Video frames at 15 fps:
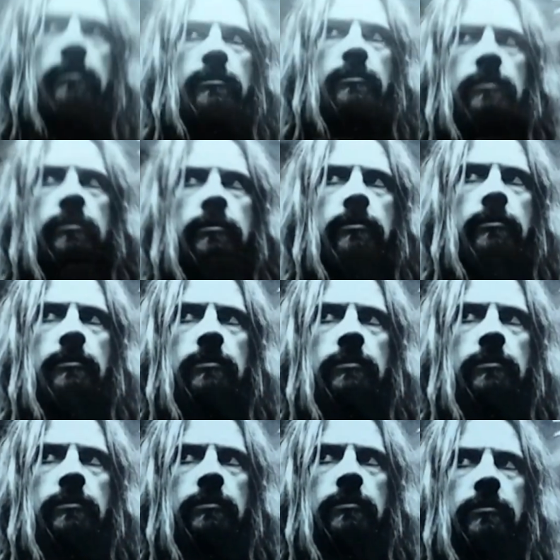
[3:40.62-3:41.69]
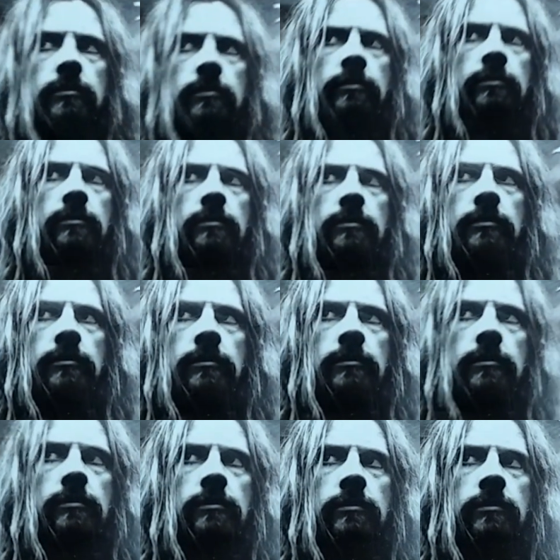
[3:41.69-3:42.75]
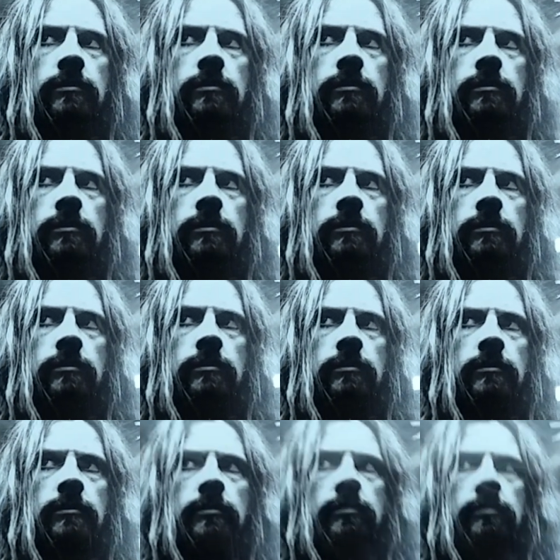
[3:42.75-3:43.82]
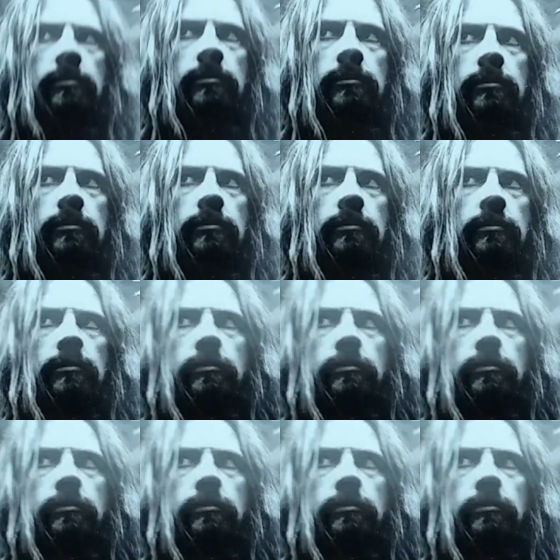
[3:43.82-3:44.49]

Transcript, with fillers: And then we have Rob Zombie's Educated Horses. Again, not really a